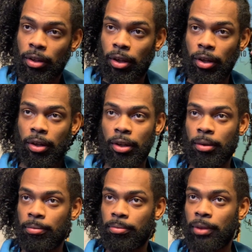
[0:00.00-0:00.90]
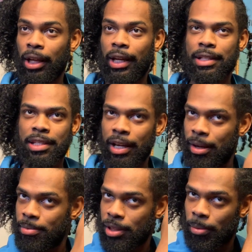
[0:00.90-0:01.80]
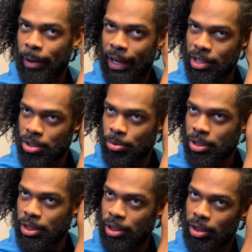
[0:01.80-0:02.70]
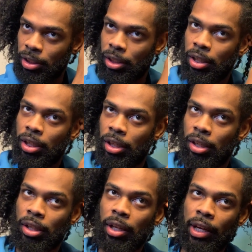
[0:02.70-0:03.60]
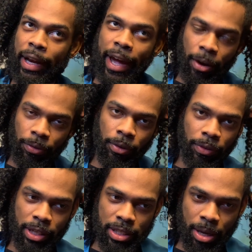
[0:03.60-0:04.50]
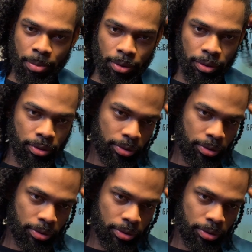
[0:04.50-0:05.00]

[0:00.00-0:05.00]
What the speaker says: A lot of times in the past, you would see an afro, for example,